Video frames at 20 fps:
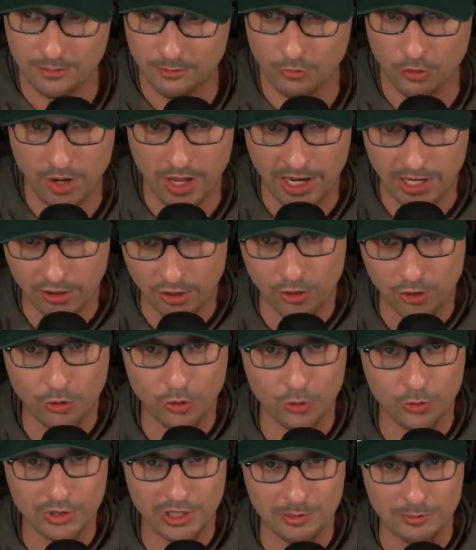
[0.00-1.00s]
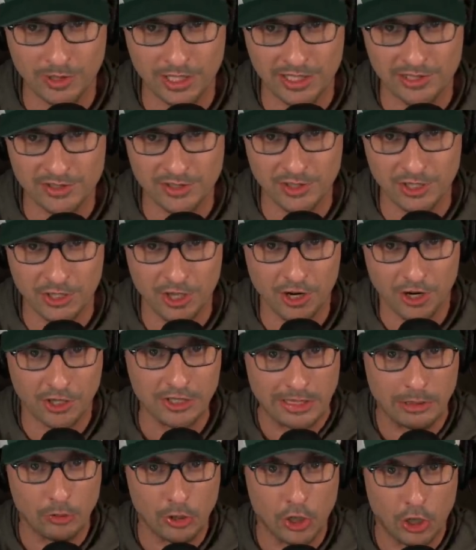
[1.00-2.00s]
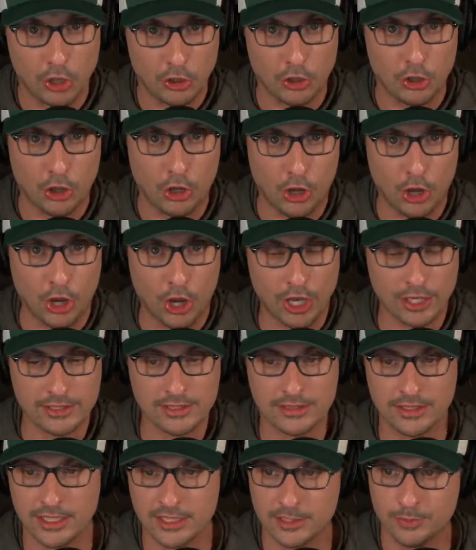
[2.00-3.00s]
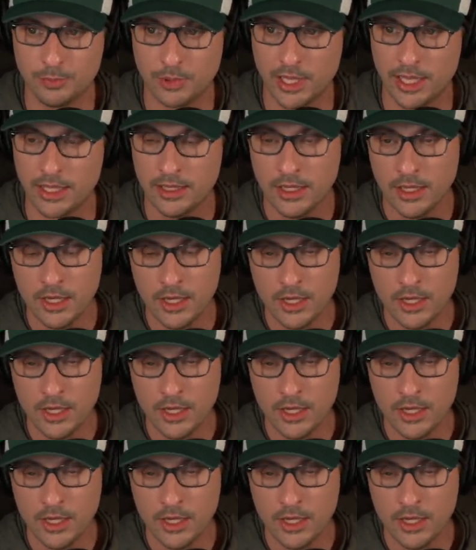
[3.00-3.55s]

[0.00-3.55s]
and Brian all holding blades in the dark. They were like, yes, let's play.